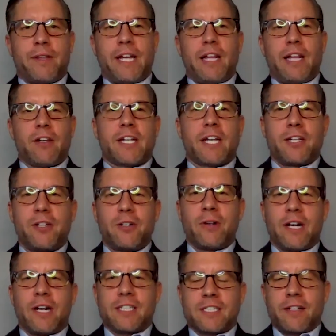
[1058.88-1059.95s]
when they look at you
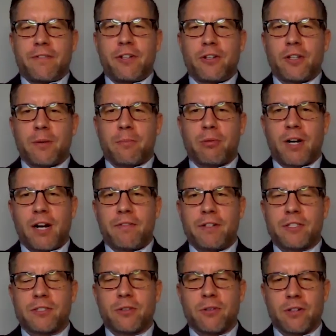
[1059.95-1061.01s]
as if you're the
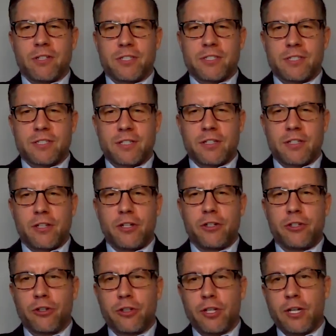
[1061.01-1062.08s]
profit source,
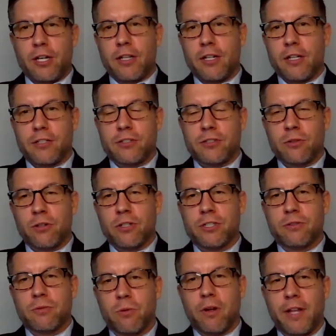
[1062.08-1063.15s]
you're the
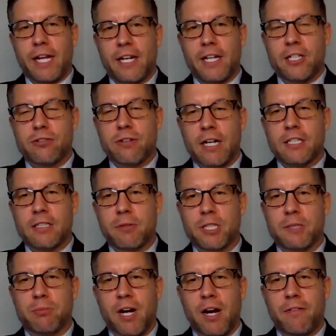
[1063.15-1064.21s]
source where they can extract as
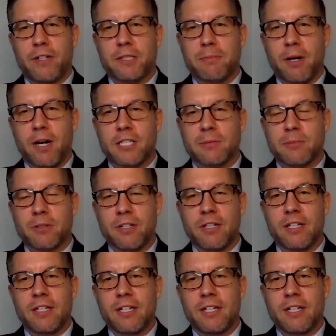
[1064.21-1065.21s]
much profit as possible.